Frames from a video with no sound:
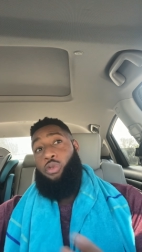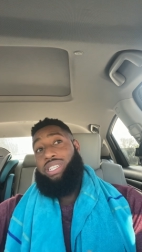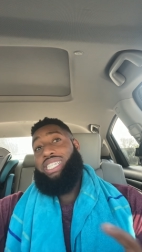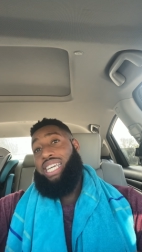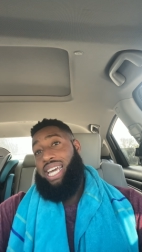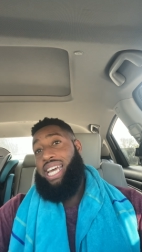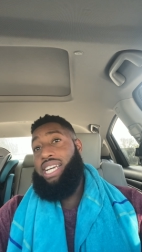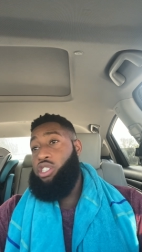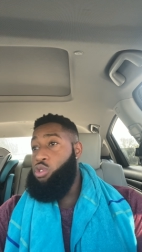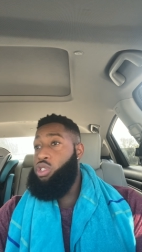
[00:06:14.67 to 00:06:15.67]
which he
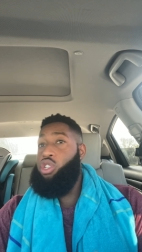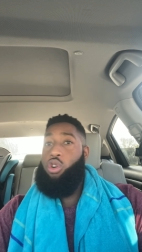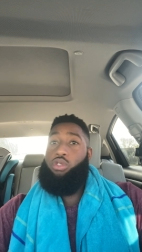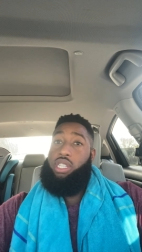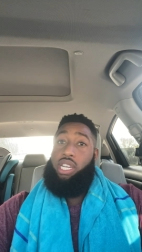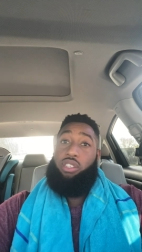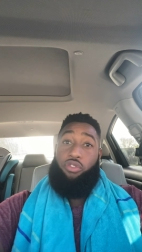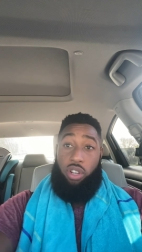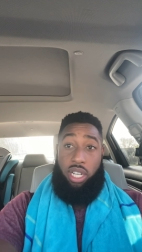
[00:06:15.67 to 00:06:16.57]
is using those things for